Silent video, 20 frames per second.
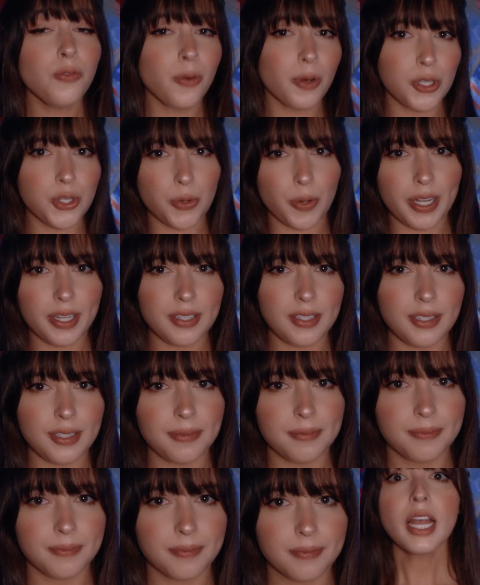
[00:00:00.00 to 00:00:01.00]
for short.
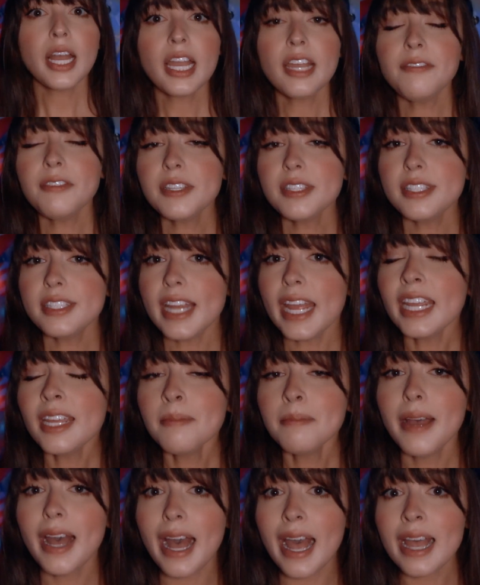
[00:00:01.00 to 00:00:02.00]
If a
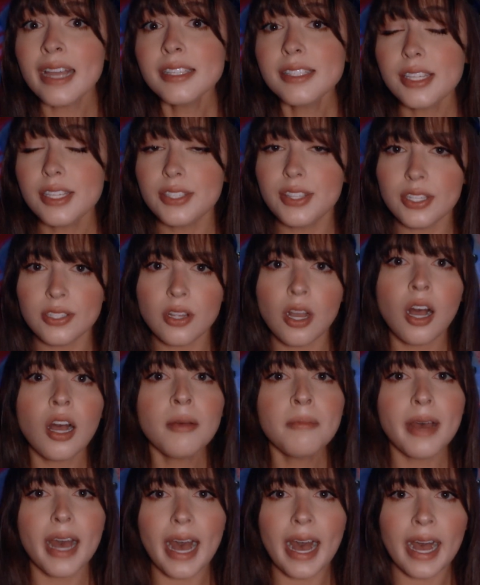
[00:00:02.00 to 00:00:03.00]
state passes this
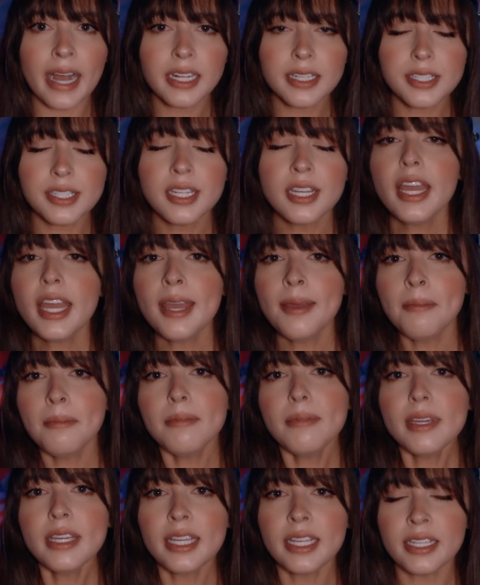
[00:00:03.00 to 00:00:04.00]
compact, it
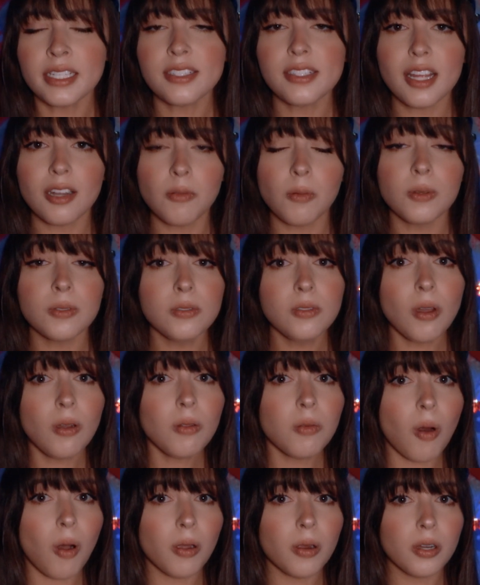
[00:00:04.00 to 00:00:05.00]
means that it will no
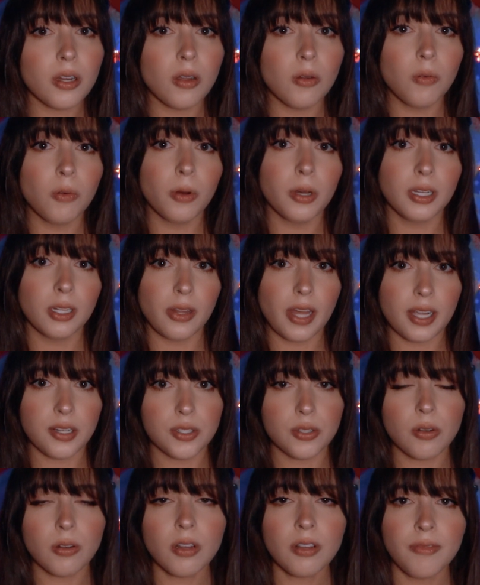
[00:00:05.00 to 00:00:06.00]
longer award
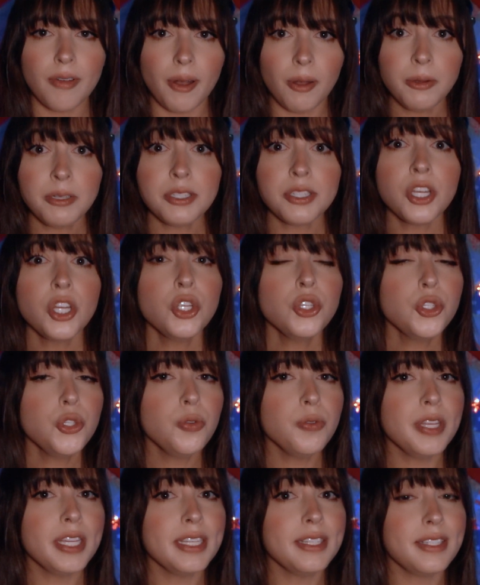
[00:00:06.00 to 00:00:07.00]
electoral votes
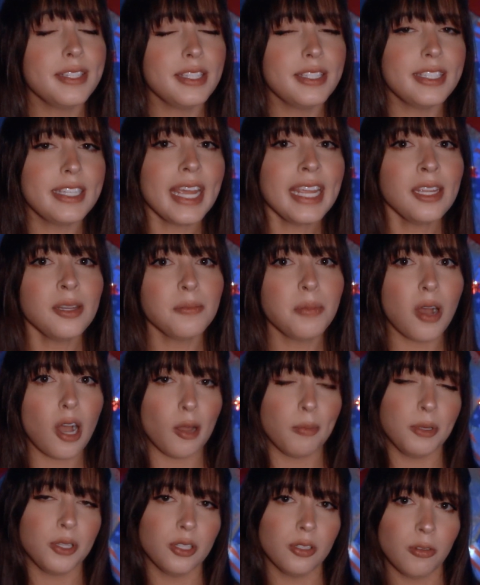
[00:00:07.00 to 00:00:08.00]
to the state
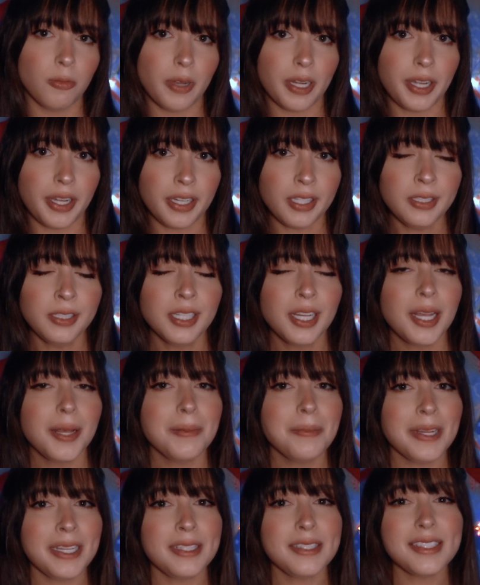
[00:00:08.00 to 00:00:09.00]
popular winner,
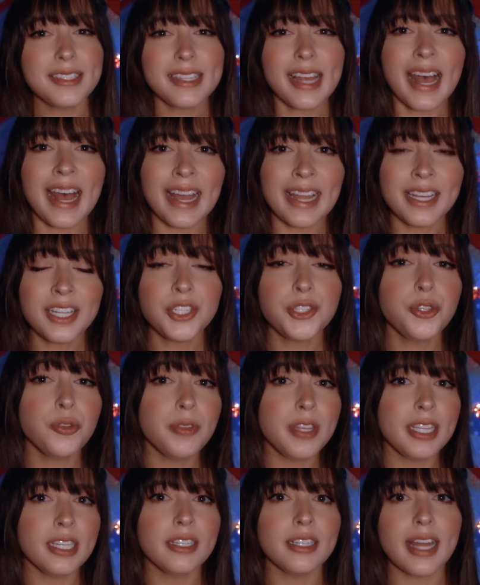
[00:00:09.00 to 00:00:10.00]
but instead to
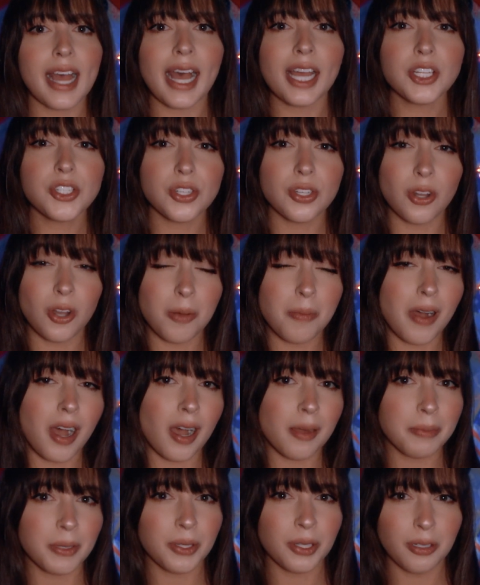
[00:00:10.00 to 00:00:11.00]
the national
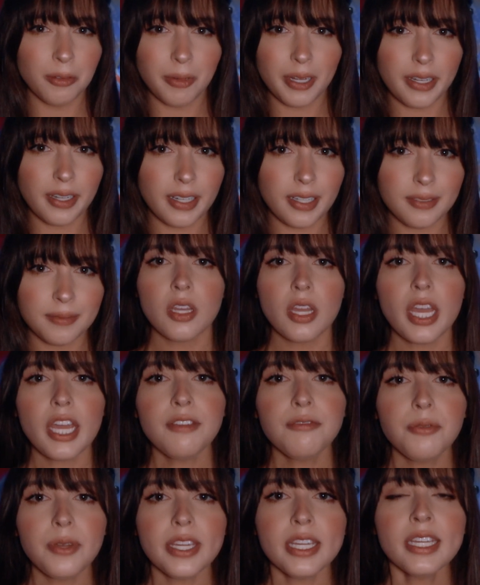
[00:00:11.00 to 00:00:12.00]
popular winner.
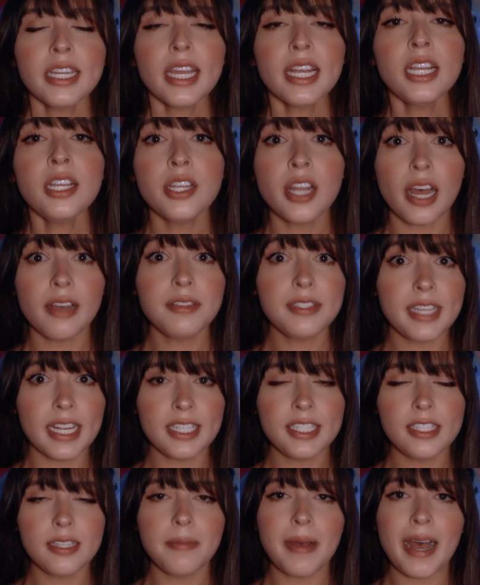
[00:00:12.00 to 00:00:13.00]
If we can get enough
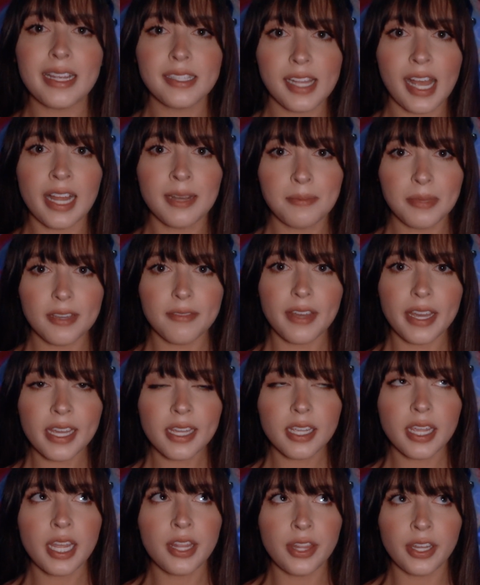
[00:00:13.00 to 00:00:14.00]
states to pass
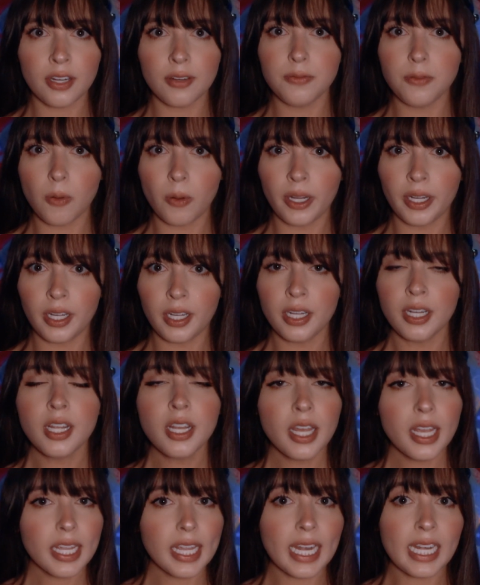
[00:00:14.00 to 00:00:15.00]
npvic and therefore
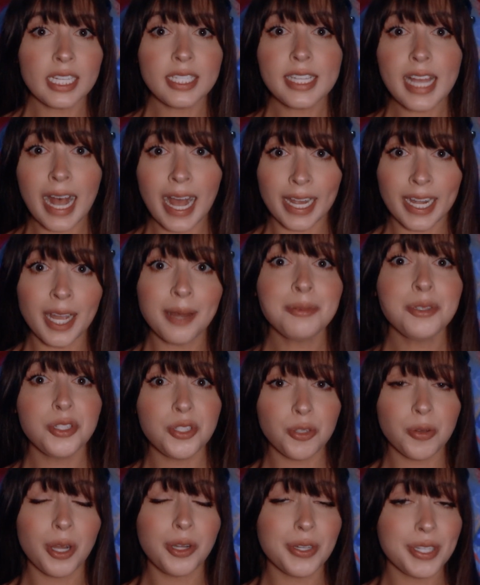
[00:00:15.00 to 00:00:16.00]
get it to add up to
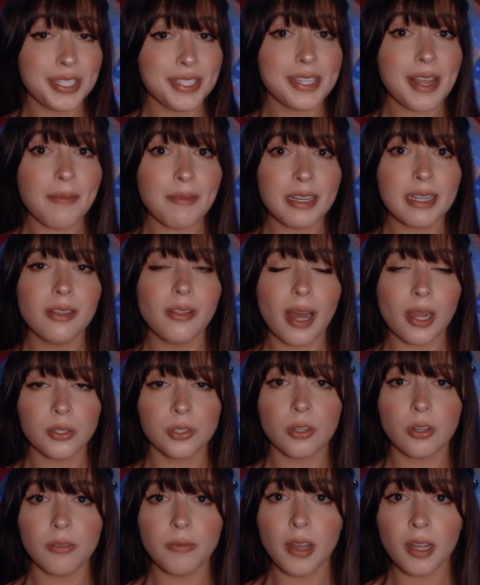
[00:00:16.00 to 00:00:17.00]
270
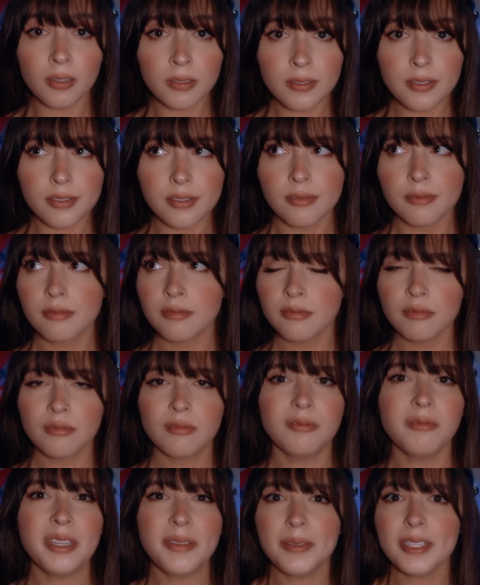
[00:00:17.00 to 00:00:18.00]
electoral votes,
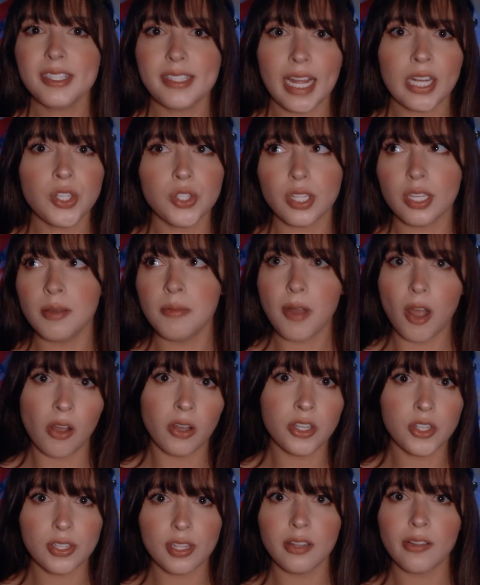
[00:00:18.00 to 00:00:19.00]
we've essentially
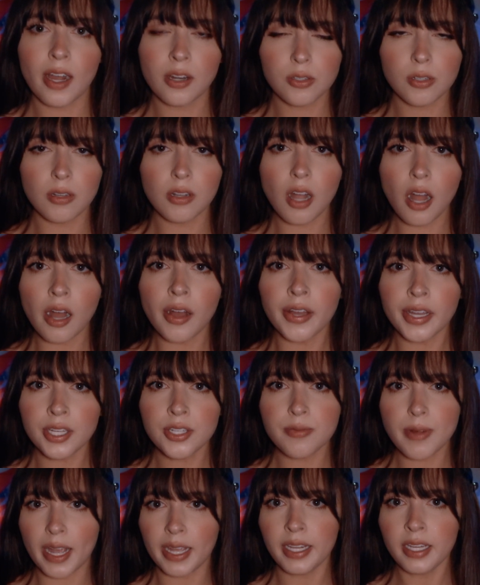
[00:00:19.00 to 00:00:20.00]
abolished the Electoral
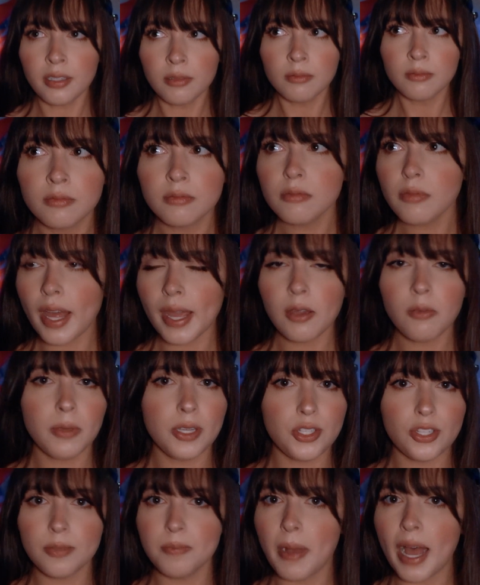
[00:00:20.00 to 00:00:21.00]
College, right? Like, we
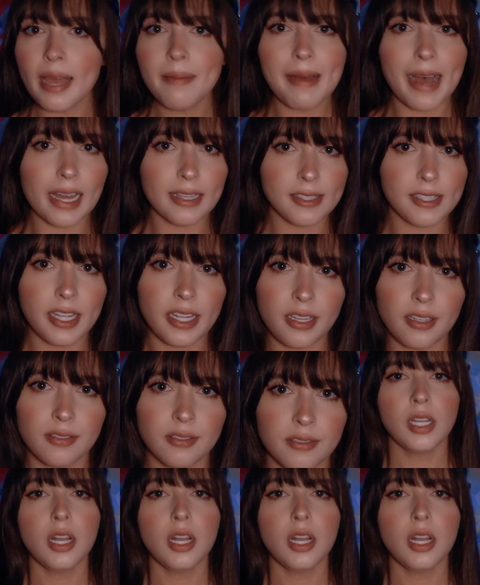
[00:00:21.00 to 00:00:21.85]
just bypass it.